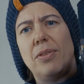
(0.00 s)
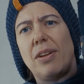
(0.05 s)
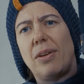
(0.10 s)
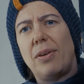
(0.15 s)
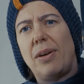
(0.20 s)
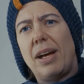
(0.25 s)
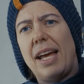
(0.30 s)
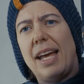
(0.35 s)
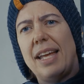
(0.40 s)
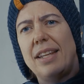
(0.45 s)

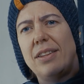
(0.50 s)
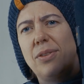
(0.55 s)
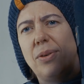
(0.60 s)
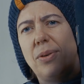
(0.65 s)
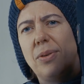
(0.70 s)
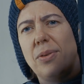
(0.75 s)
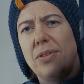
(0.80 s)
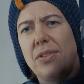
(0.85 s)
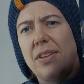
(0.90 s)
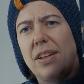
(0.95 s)
little
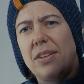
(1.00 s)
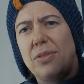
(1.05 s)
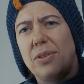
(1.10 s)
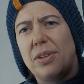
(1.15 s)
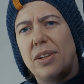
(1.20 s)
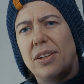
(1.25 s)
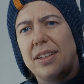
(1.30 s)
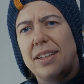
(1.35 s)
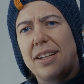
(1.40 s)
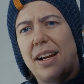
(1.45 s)
handles that you
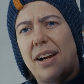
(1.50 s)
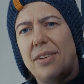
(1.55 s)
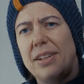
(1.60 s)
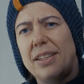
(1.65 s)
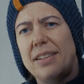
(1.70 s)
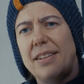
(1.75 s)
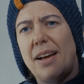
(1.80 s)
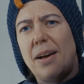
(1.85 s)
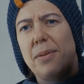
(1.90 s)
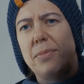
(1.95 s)
can carry
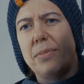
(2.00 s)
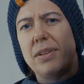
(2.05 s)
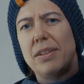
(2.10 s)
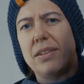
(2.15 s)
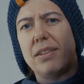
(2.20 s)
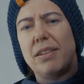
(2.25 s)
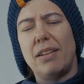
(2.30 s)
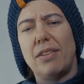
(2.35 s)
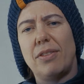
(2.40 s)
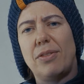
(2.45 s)
them.
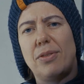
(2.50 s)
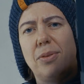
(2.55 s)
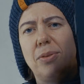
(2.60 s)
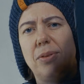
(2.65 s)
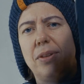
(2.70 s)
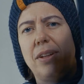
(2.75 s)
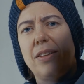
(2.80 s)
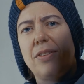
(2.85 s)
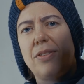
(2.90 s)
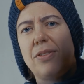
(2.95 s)

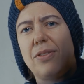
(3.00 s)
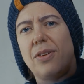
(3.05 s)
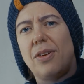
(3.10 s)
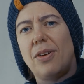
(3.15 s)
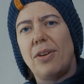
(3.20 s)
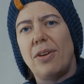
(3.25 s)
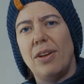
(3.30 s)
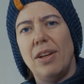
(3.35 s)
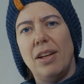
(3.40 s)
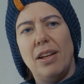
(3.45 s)
So that's
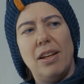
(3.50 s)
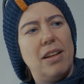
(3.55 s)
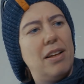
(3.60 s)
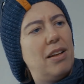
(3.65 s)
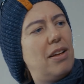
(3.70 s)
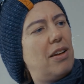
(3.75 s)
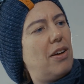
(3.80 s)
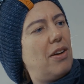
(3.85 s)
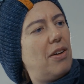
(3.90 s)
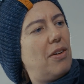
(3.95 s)

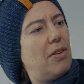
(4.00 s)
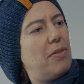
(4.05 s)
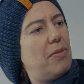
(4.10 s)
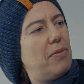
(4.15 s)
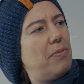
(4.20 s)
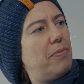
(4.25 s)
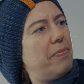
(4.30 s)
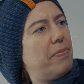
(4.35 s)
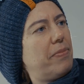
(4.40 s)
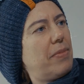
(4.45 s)

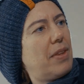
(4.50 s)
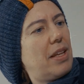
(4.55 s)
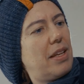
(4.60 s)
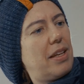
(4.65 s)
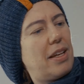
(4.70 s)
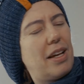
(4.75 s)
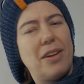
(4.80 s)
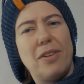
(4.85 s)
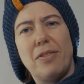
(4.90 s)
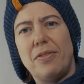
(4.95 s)

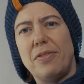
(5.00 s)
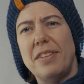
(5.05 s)
kind of